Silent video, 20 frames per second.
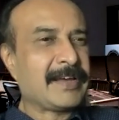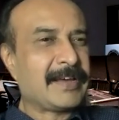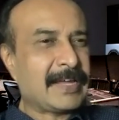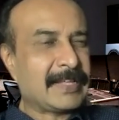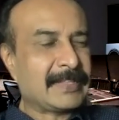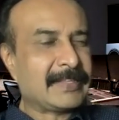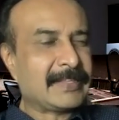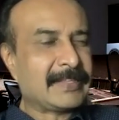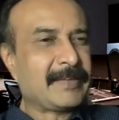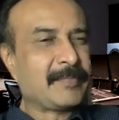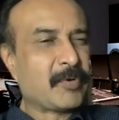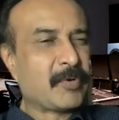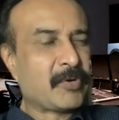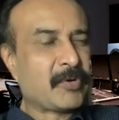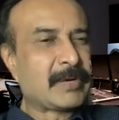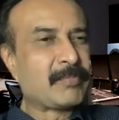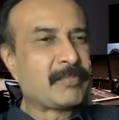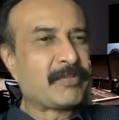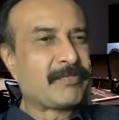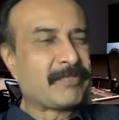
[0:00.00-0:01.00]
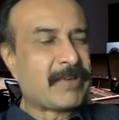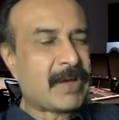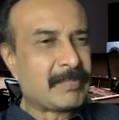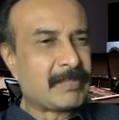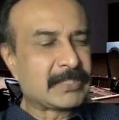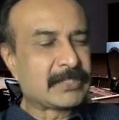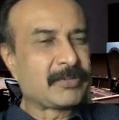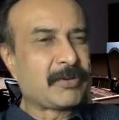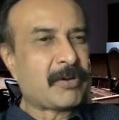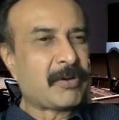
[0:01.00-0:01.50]
I think more and more
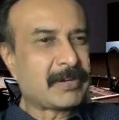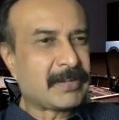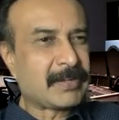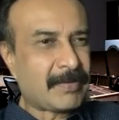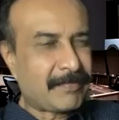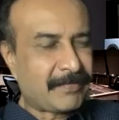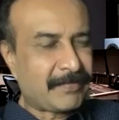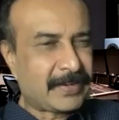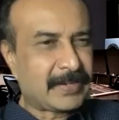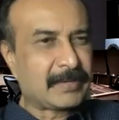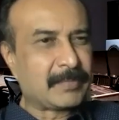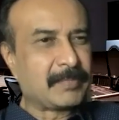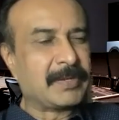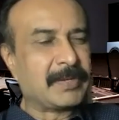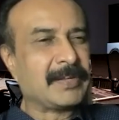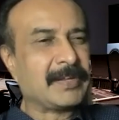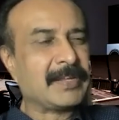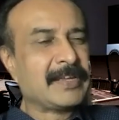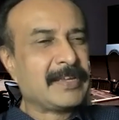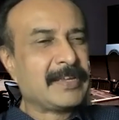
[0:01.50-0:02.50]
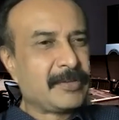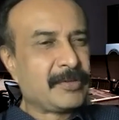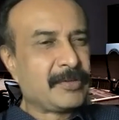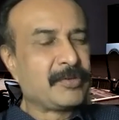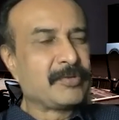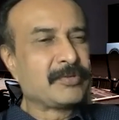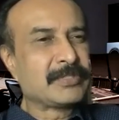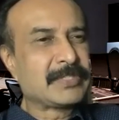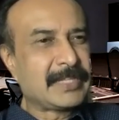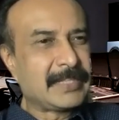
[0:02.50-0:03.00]
farmers got comfortable
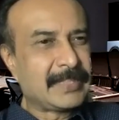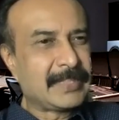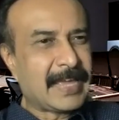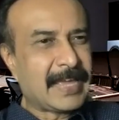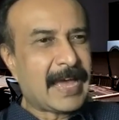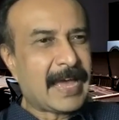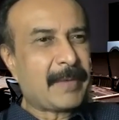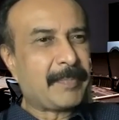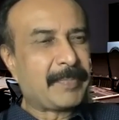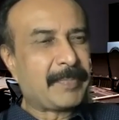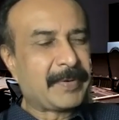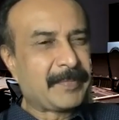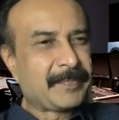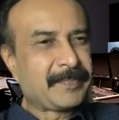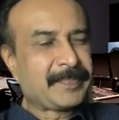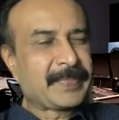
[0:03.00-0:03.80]
using the app.